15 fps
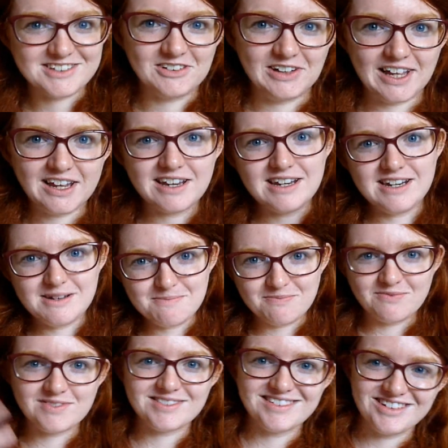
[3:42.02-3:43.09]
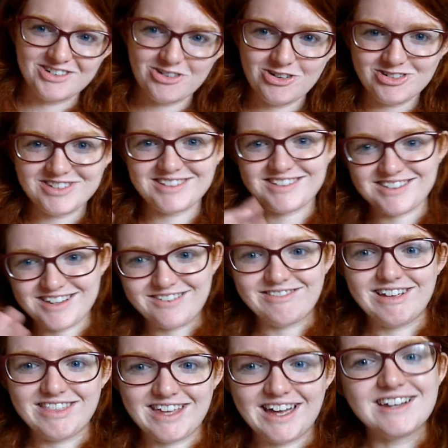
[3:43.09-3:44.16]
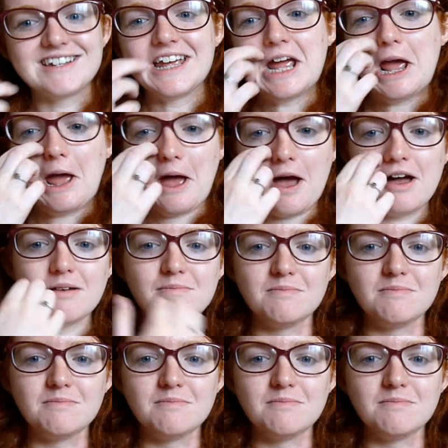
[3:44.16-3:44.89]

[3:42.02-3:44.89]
so like nymphs, gods, stuff like that, um,